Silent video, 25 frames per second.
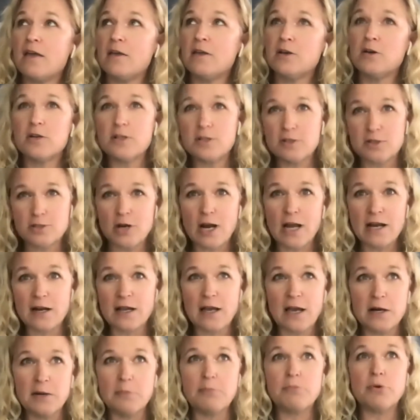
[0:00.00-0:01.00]
you know, to try
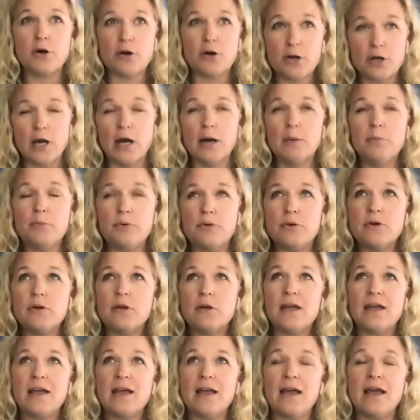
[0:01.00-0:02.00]
to kind of perk up.
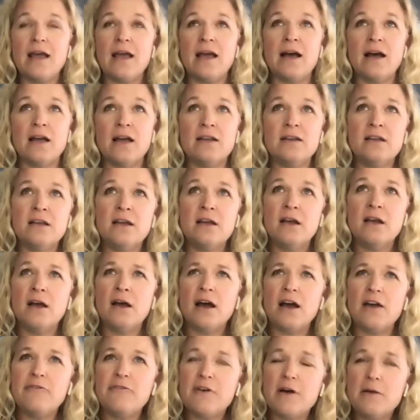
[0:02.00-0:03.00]
And
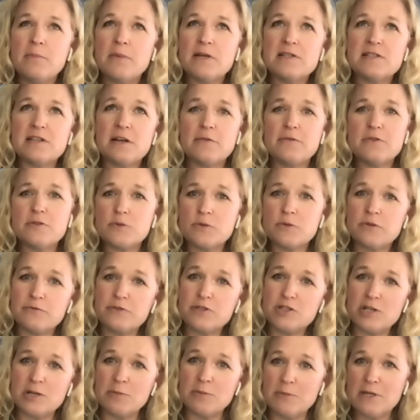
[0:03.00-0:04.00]
I felt myself sort
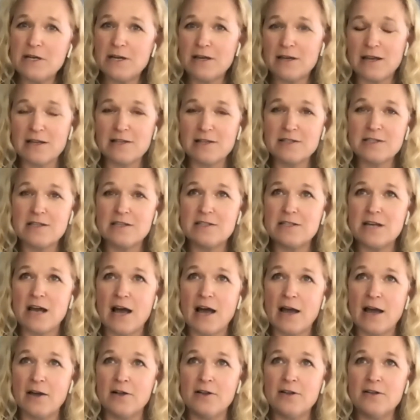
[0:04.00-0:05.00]
of shimmy against the
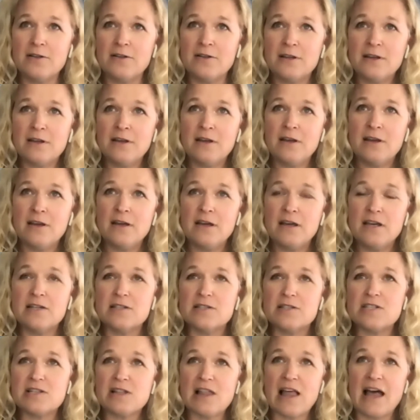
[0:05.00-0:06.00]
tile
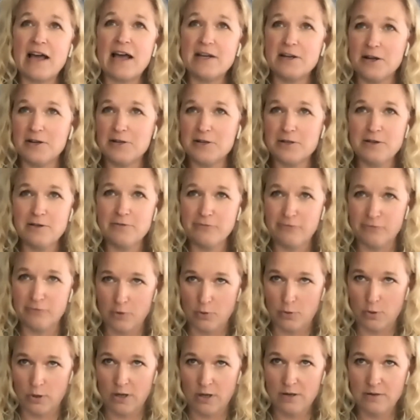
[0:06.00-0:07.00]
and slide onto the
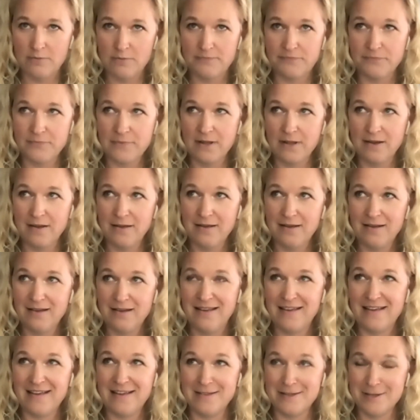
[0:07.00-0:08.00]
floor
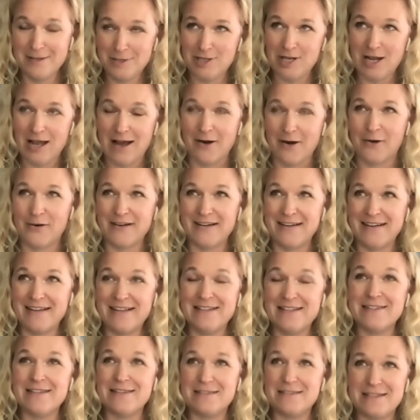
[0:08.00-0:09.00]
in the shower
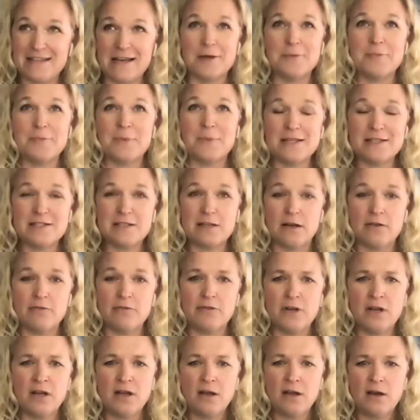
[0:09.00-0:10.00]
and tell
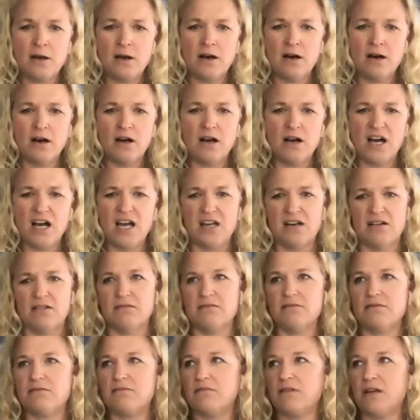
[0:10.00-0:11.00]
myself,
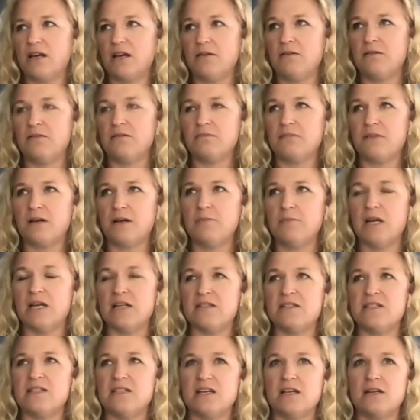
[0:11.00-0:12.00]
I'm
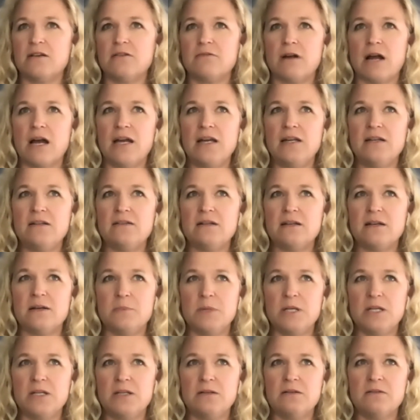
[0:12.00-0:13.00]
not sick, right? I
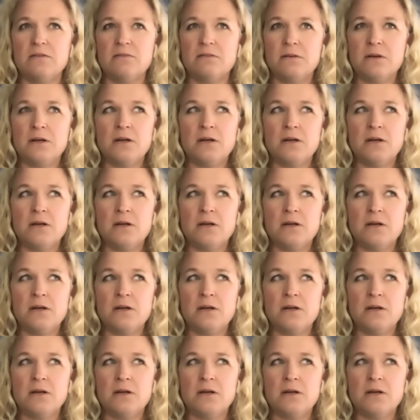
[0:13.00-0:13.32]
mean,